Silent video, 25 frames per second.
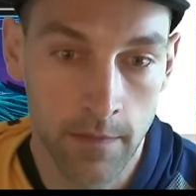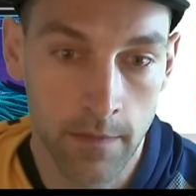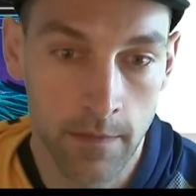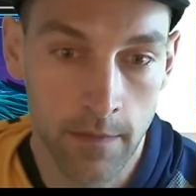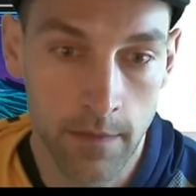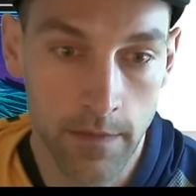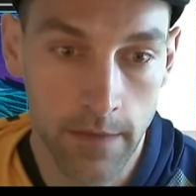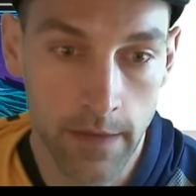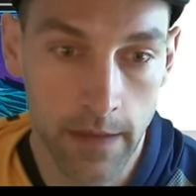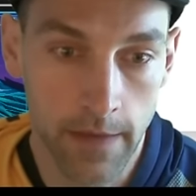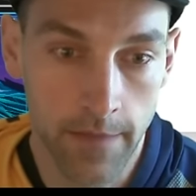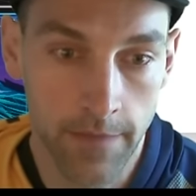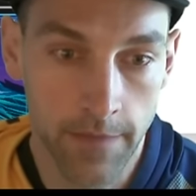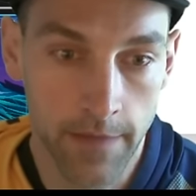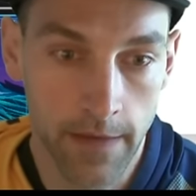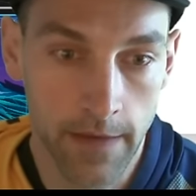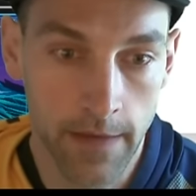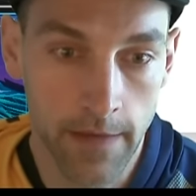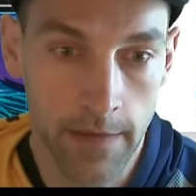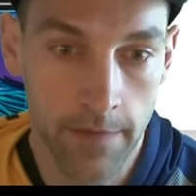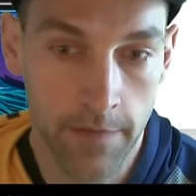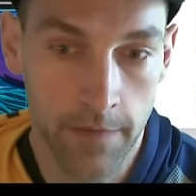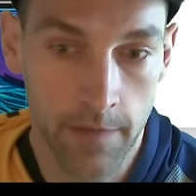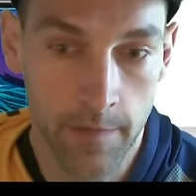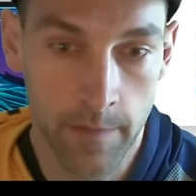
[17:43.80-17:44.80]
Okay, I find
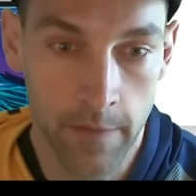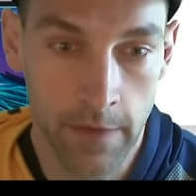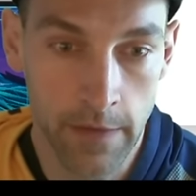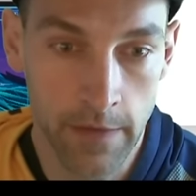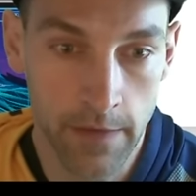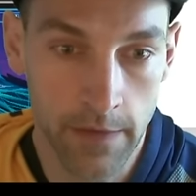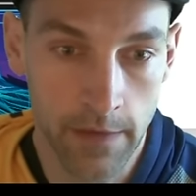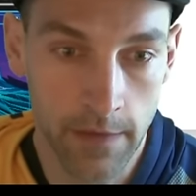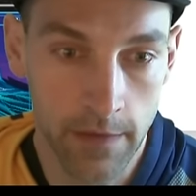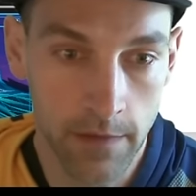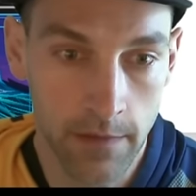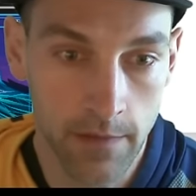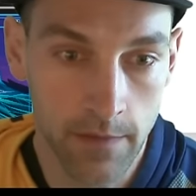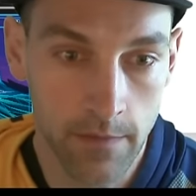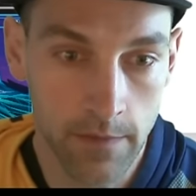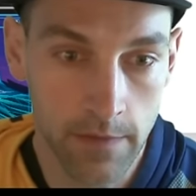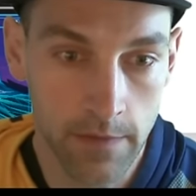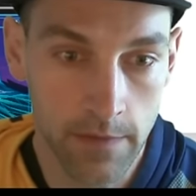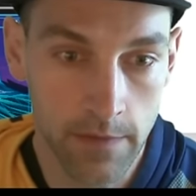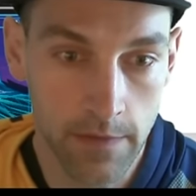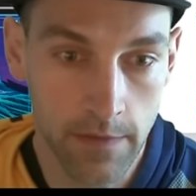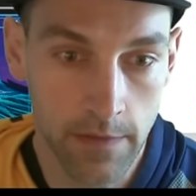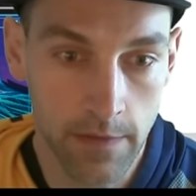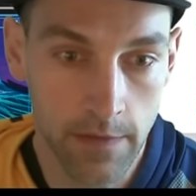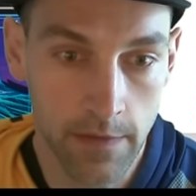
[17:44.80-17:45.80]
a familiar, which
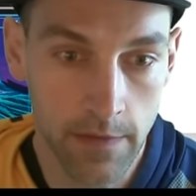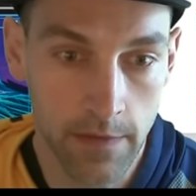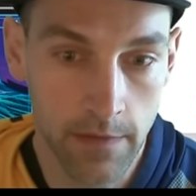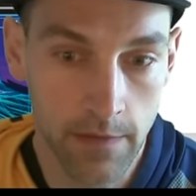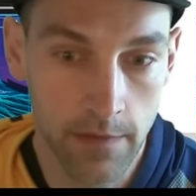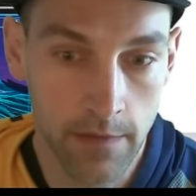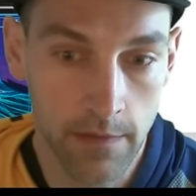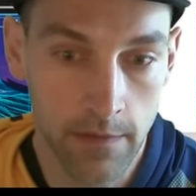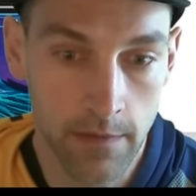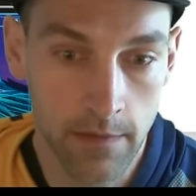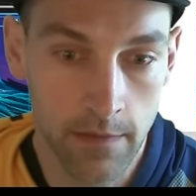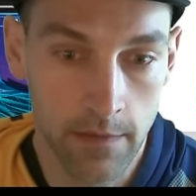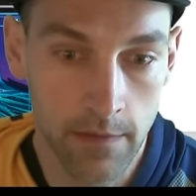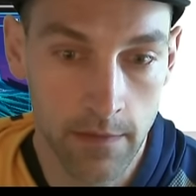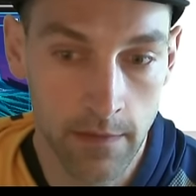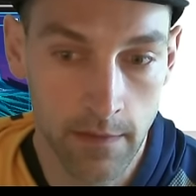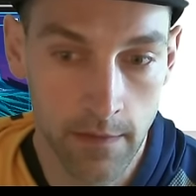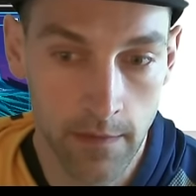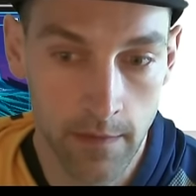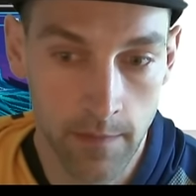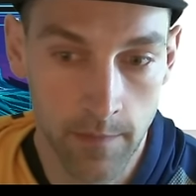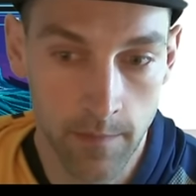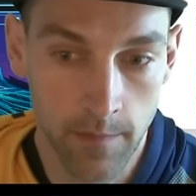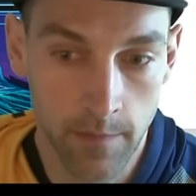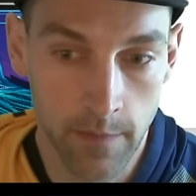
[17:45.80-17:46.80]
is good.
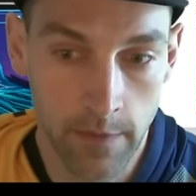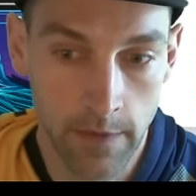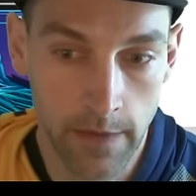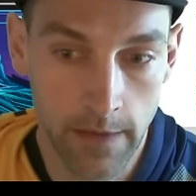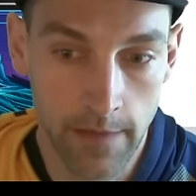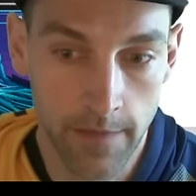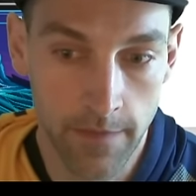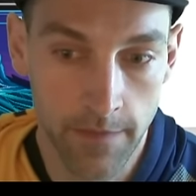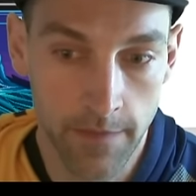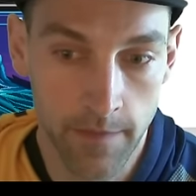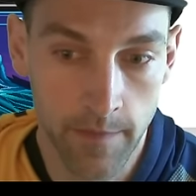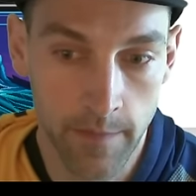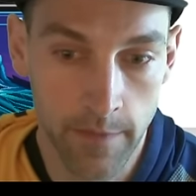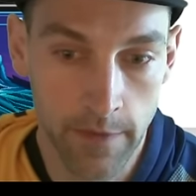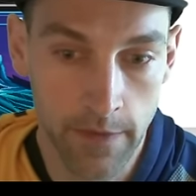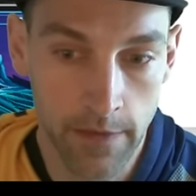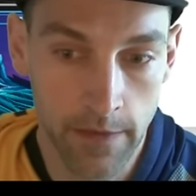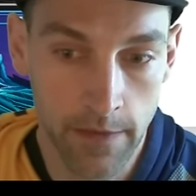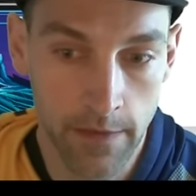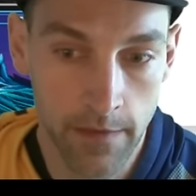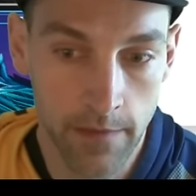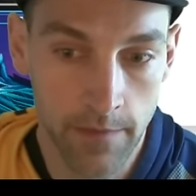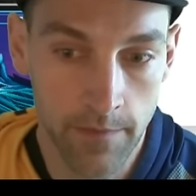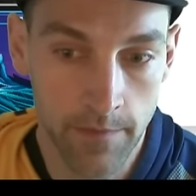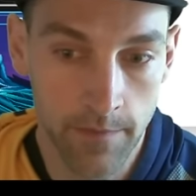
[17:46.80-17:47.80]
Play the
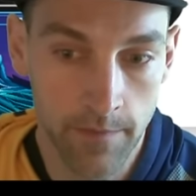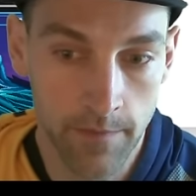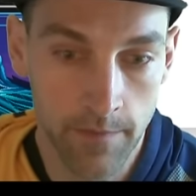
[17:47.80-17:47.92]
familiar.